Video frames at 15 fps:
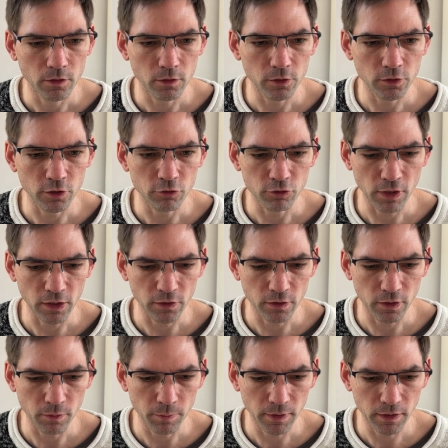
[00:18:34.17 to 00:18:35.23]
What's interesting,
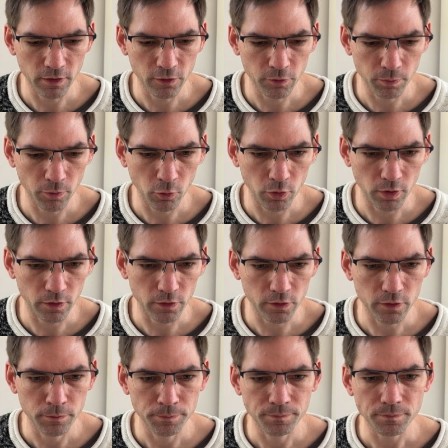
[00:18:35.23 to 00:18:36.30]
Urban
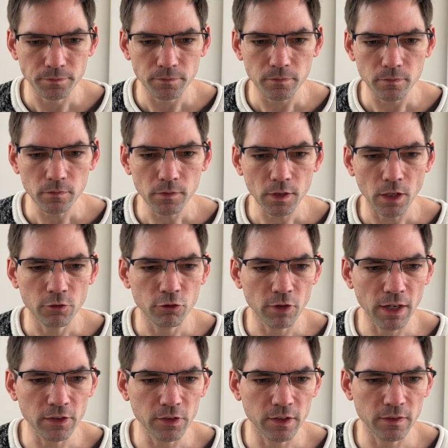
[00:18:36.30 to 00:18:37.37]
Explorers.
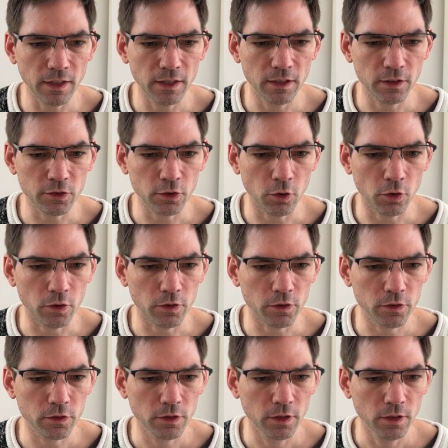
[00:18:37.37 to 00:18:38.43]
Jurassic
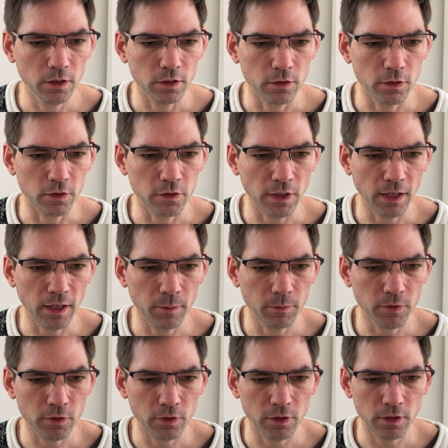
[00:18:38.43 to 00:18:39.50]
Dinosaurs. Looks
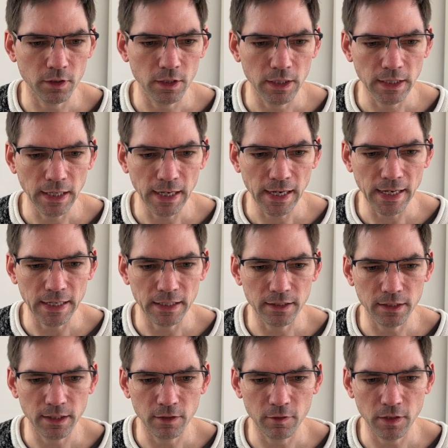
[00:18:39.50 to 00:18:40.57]
absolutely
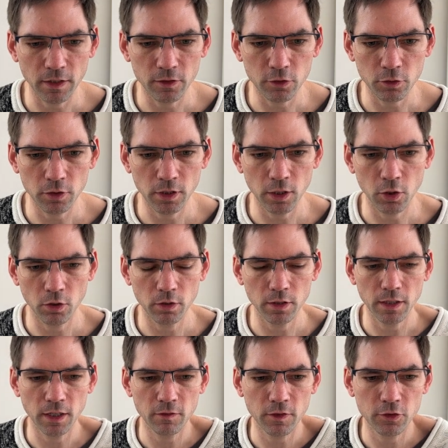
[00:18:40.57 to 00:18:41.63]
cack, given it's only got
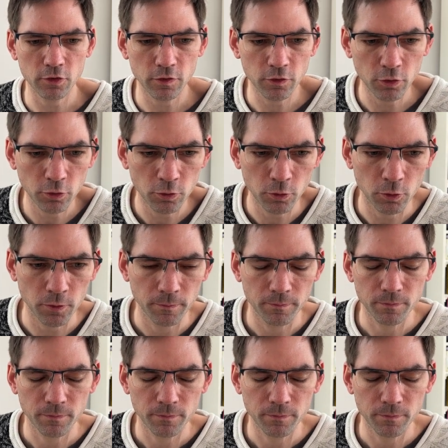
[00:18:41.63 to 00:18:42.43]
an average of 2.